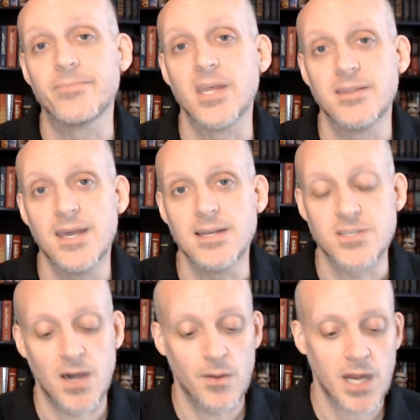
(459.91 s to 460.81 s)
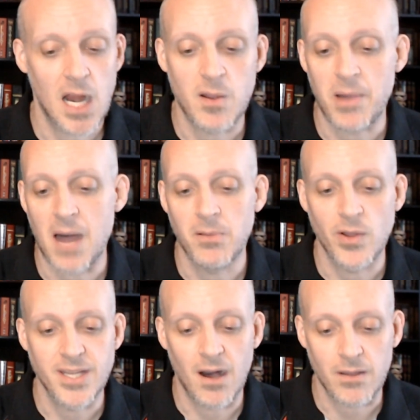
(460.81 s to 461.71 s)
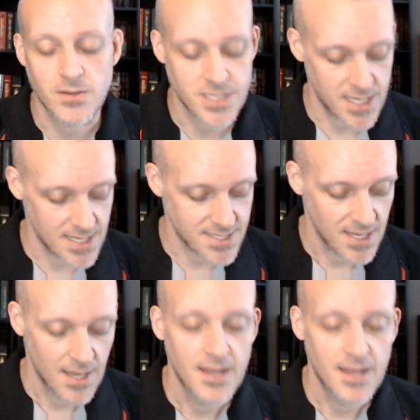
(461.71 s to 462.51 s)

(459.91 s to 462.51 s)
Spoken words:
It did. So I don't care what Pablo Hidalgo says.